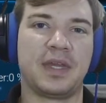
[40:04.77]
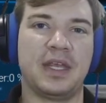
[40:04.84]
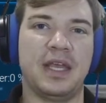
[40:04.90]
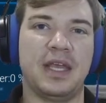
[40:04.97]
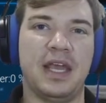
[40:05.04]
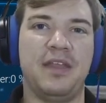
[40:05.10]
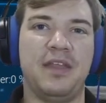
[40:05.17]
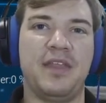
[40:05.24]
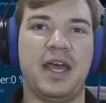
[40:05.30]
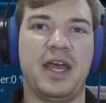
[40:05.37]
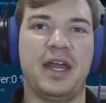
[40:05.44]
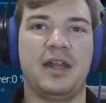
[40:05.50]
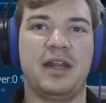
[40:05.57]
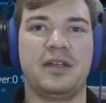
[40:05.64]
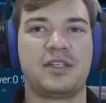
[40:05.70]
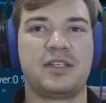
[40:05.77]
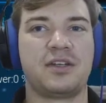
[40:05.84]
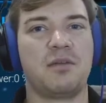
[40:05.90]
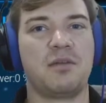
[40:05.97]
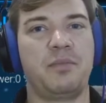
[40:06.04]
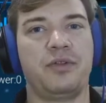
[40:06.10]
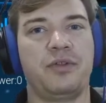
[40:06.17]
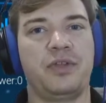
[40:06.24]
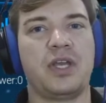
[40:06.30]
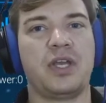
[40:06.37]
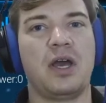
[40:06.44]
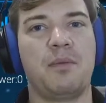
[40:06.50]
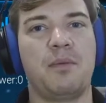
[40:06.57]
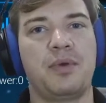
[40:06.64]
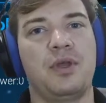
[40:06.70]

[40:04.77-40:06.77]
and then start building up